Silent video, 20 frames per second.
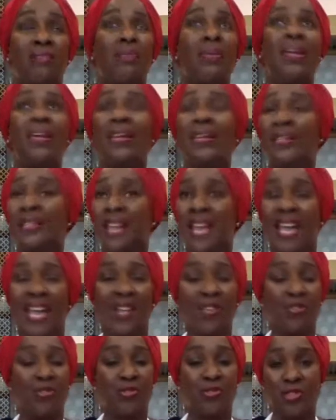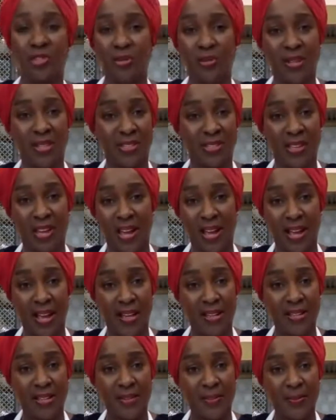being to answer to is
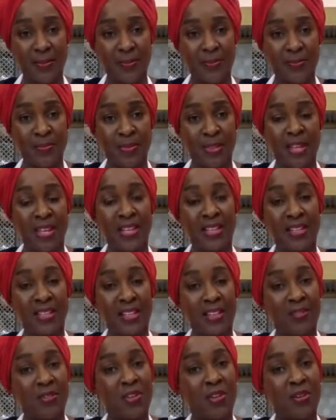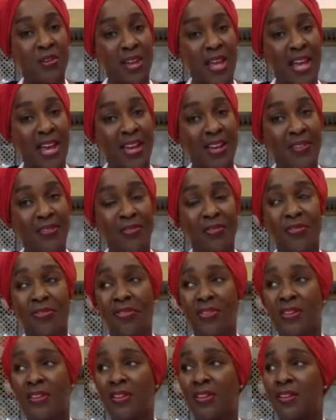God. Live your life
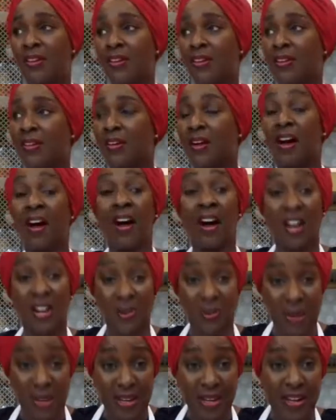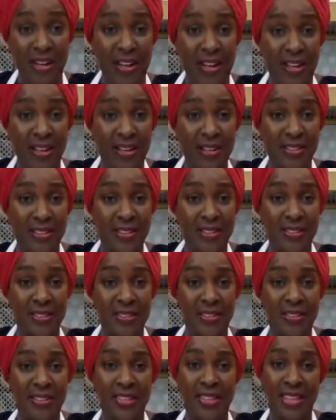honoring God.
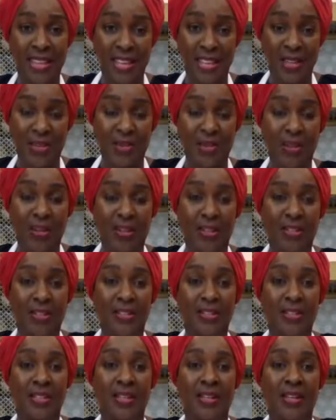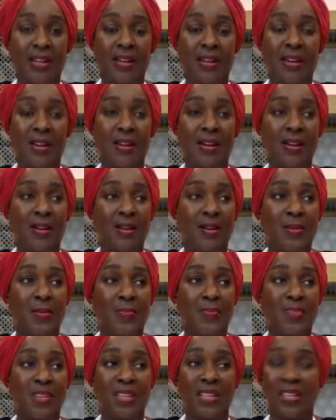Thank you, Lon.
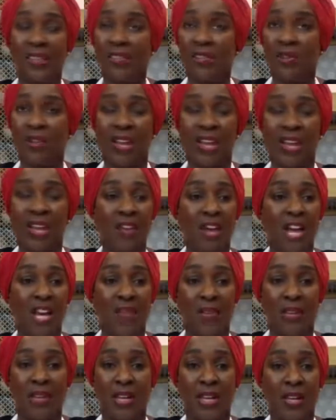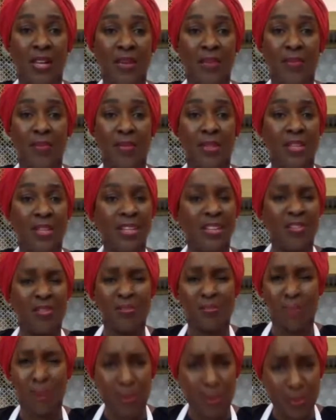Live your life honoring Him. Live
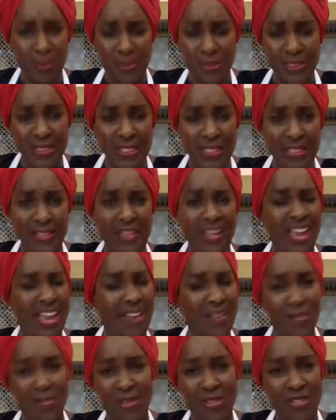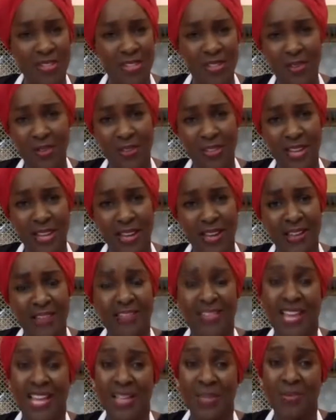boldly every single day.
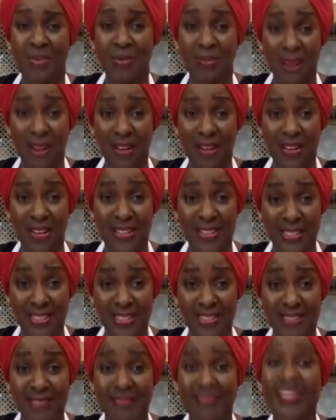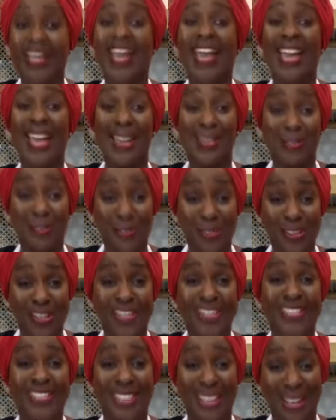That's what my aunt did every
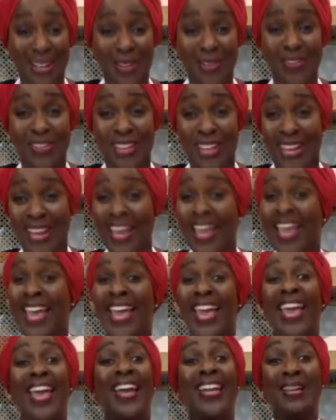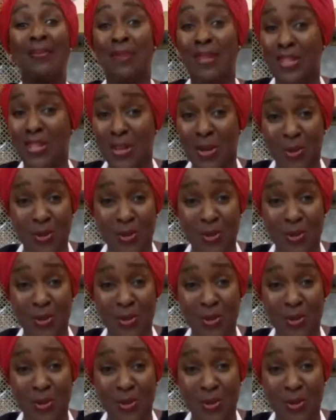single day. Anybody